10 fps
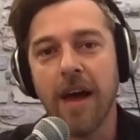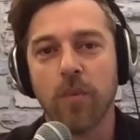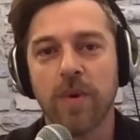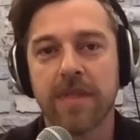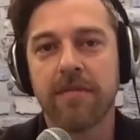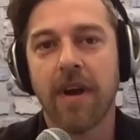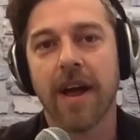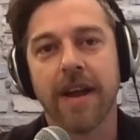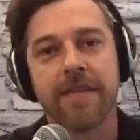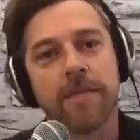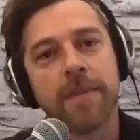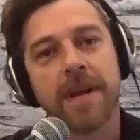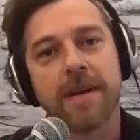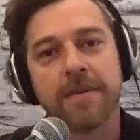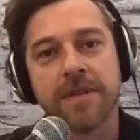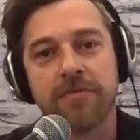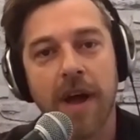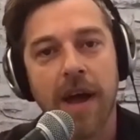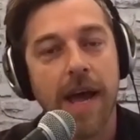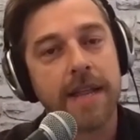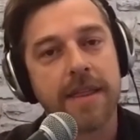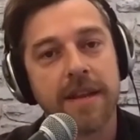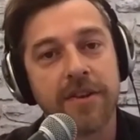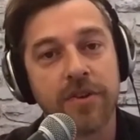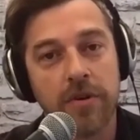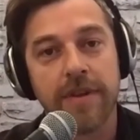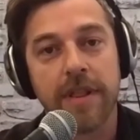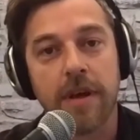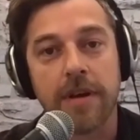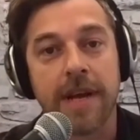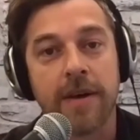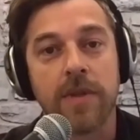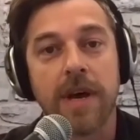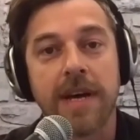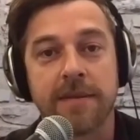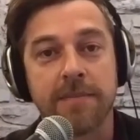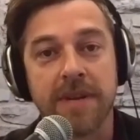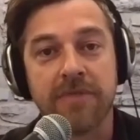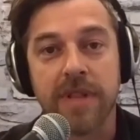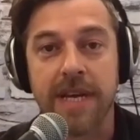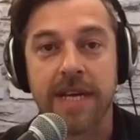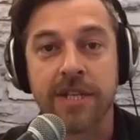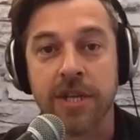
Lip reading: With the writing, have you been able to write anything during lockdown that hasn't been related to